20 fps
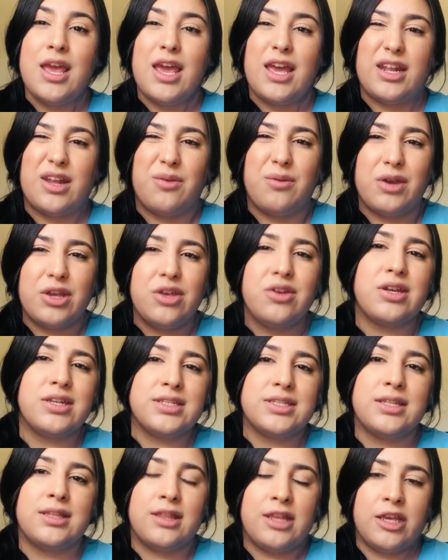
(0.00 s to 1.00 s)
And I want you
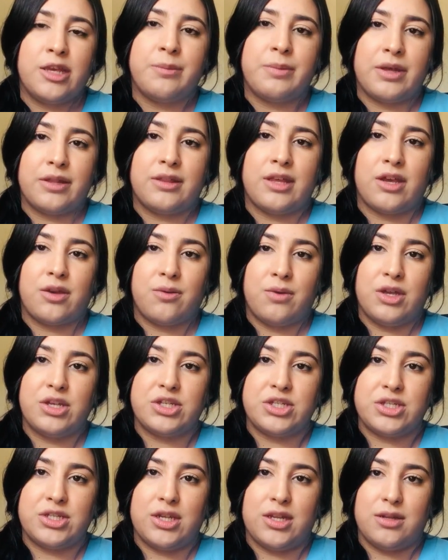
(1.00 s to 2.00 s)
guys to think about that
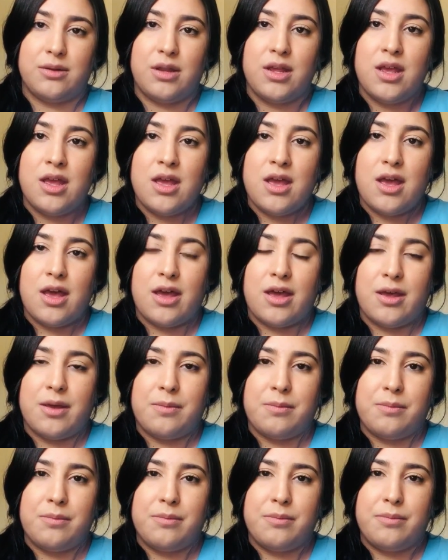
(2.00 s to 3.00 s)
question,
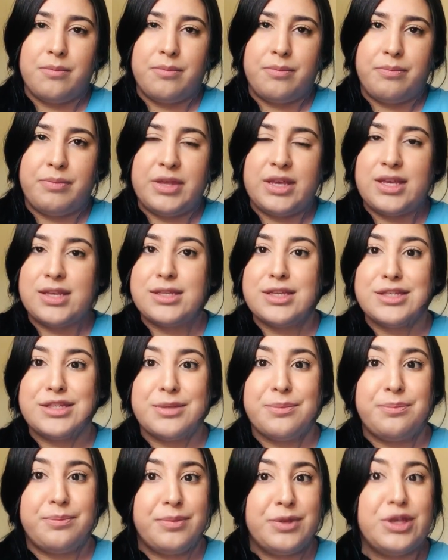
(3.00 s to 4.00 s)
because it's
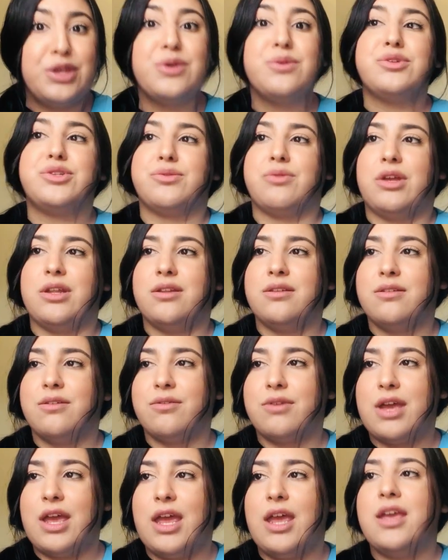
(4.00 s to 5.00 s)
a huge one,
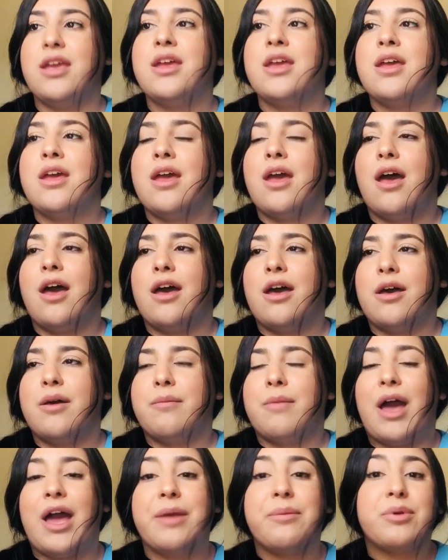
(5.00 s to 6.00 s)
okay?
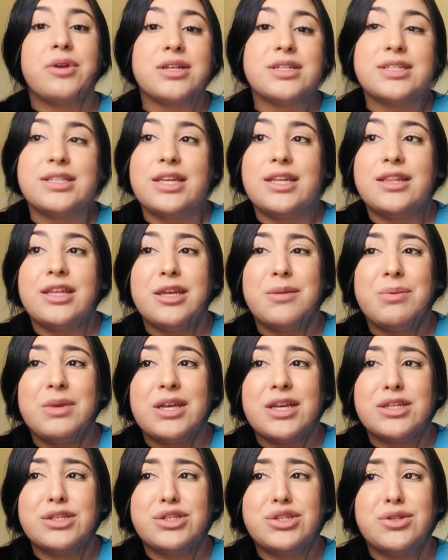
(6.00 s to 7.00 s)
I personally think
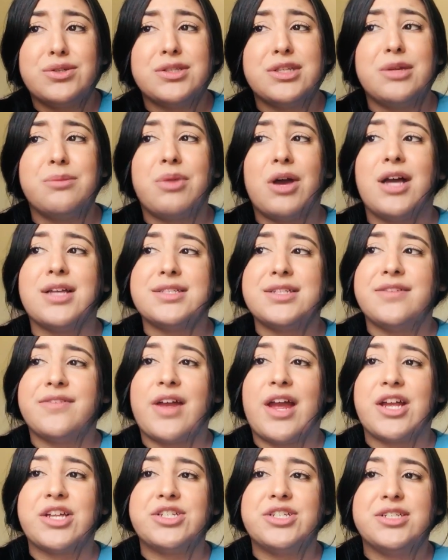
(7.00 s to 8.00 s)
because choosing positive
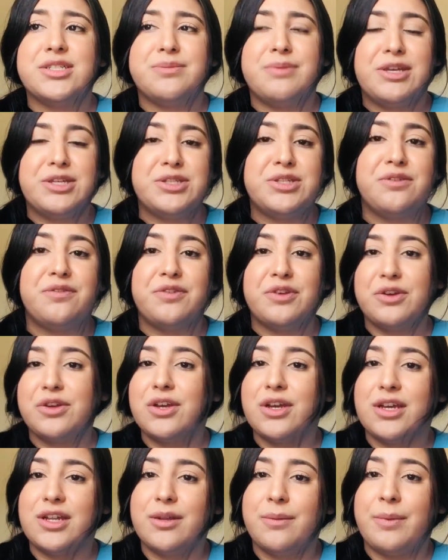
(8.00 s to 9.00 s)
actions makes you feel
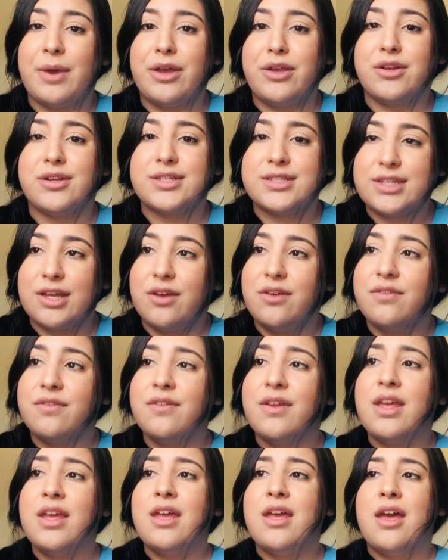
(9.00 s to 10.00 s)
good about yourself,
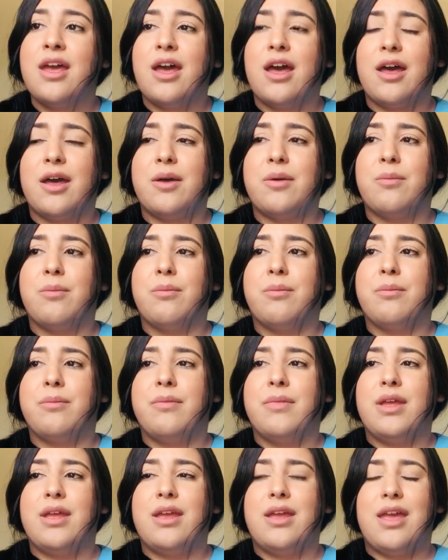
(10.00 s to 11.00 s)

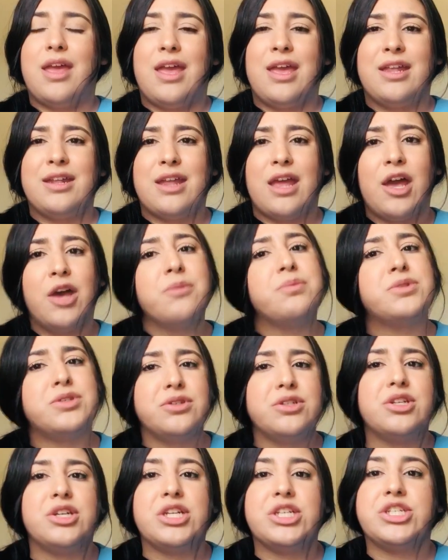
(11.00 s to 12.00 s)
and helps
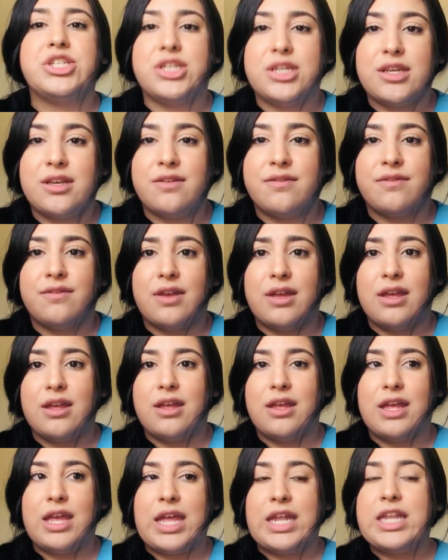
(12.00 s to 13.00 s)
you to achieve
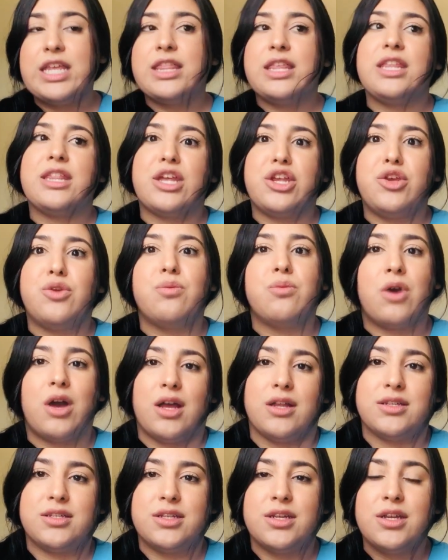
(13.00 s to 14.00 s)
anything that you
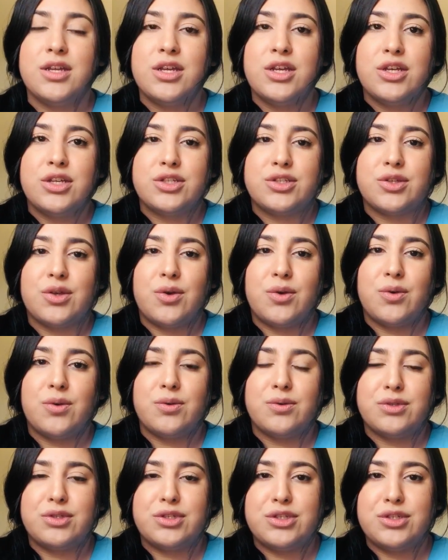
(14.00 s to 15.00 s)
want.
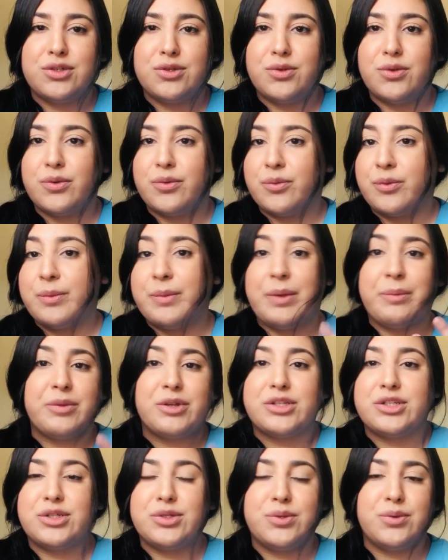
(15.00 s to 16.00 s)
So to
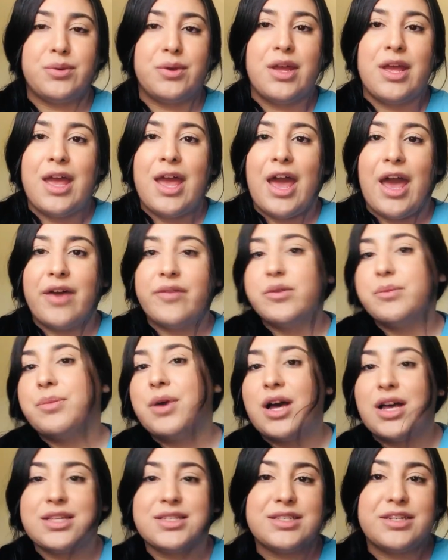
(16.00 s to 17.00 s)
remember to have a
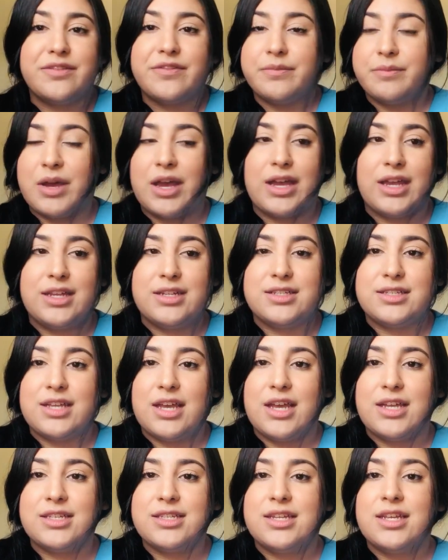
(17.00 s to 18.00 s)
positive
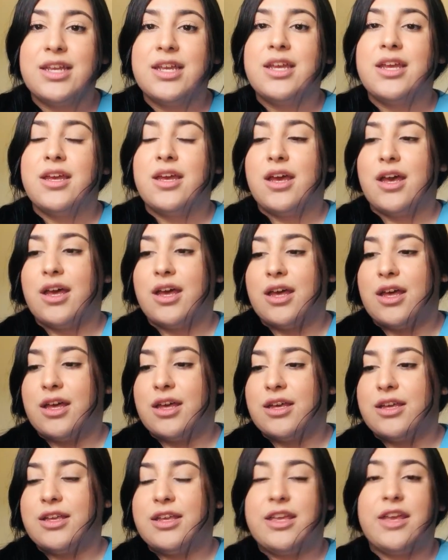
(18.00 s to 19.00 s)
mindset
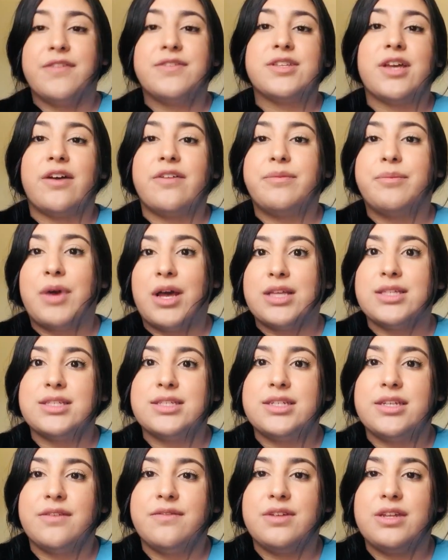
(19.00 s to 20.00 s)
gives off
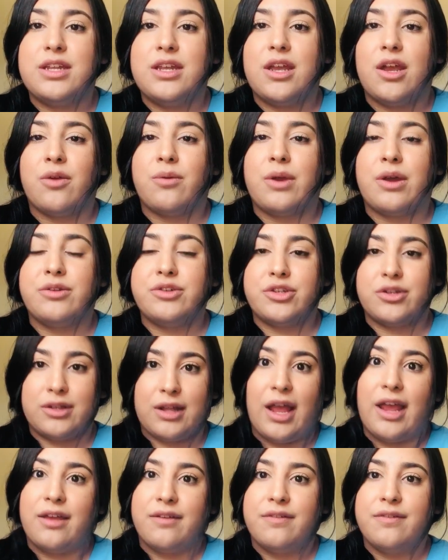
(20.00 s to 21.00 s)
positivity around your
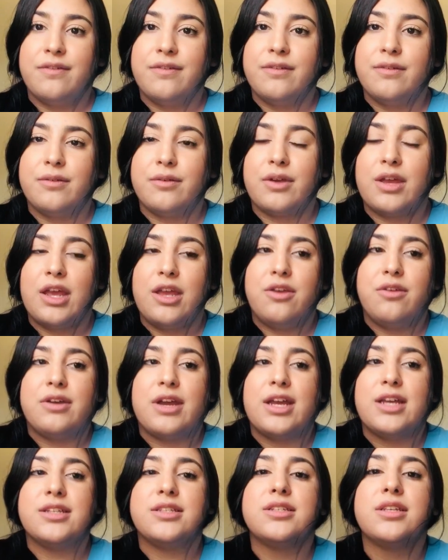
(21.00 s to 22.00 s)
life, okay, you
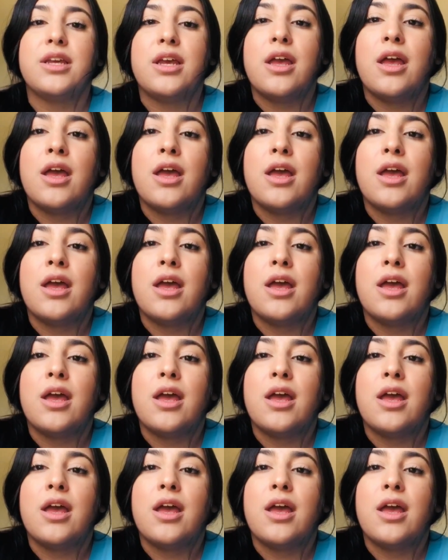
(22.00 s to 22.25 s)
guys?